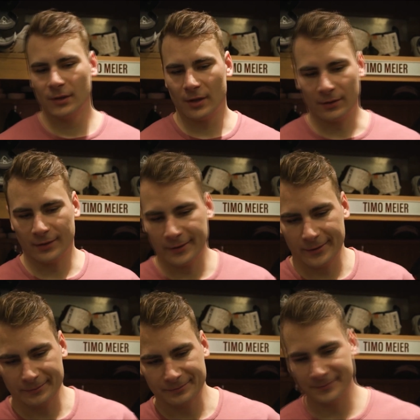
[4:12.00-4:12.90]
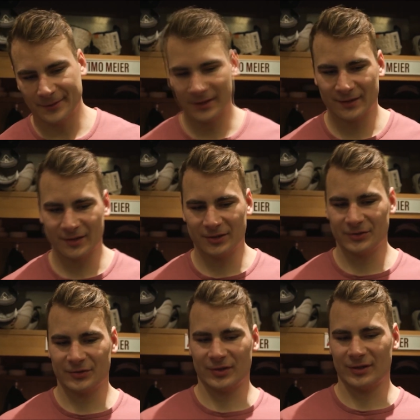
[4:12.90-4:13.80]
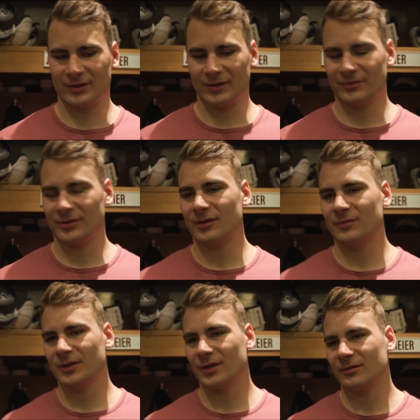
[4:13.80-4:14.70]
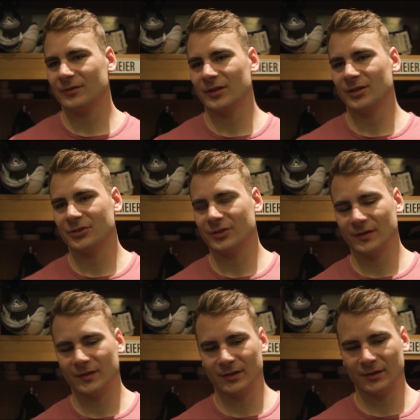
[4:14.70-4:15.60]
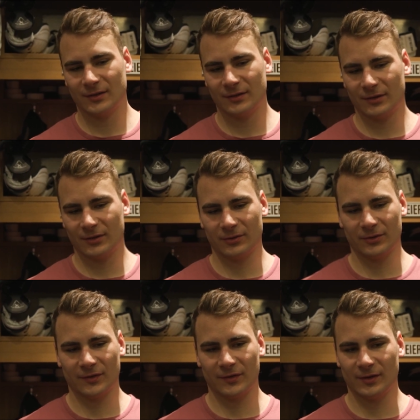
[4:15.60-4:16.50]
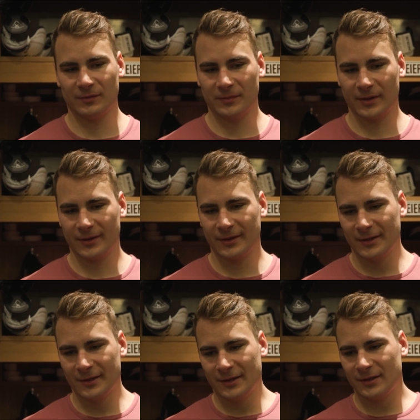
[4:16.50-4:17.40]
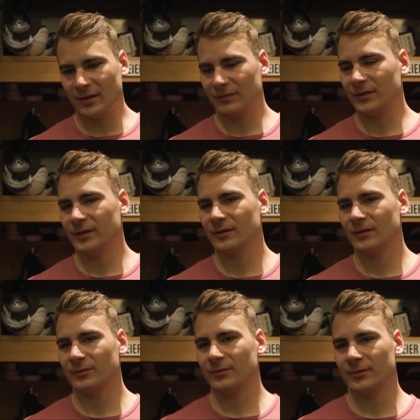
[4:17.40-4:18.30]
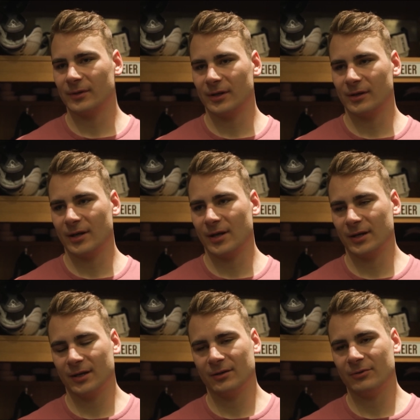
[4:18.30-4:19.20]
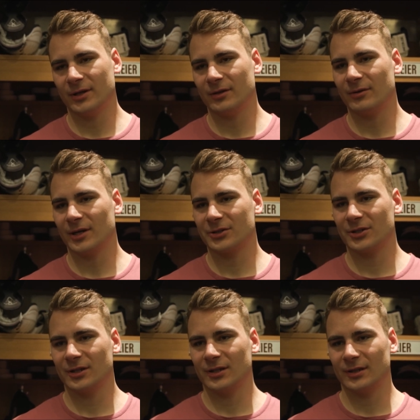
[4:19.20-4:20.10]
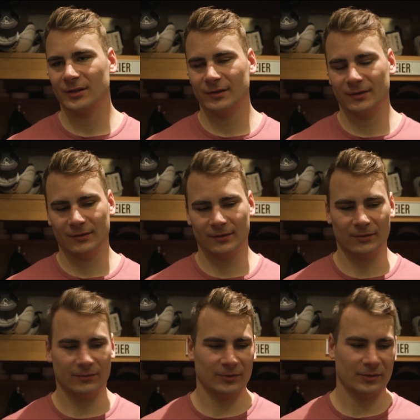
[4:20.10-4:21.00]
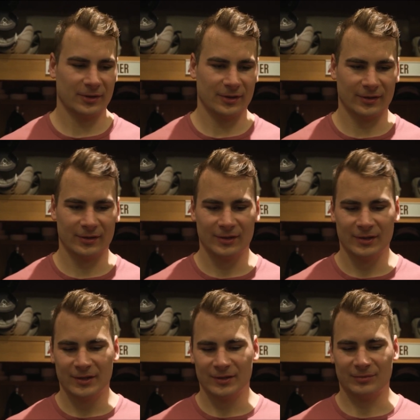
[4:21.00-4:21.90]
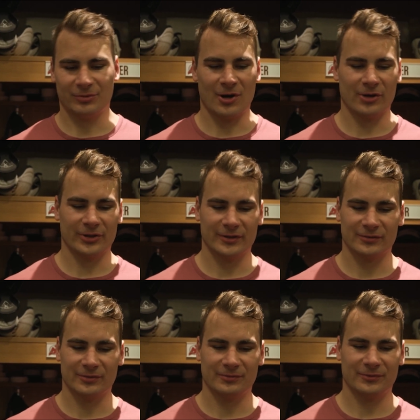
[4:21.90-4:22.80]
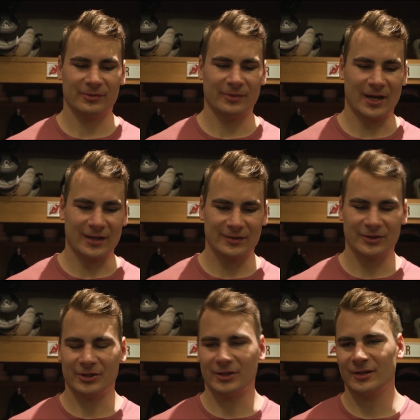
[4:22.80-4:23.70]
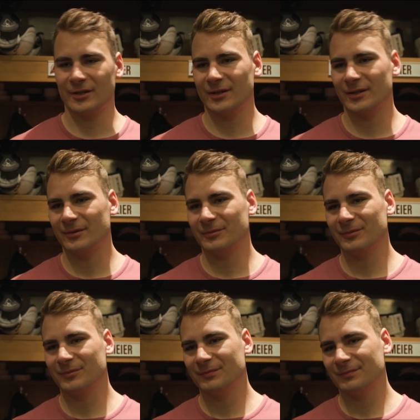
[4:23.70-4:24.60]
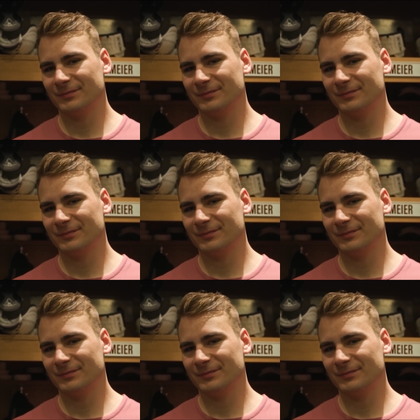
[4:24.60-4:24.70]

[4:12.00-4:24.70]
Yeah, um, like I said, there's uh, definitely going to be conversations, and you know, this team uh, definitely we're uh, heading in the right direction. And if you look at the the progress from from last year, um,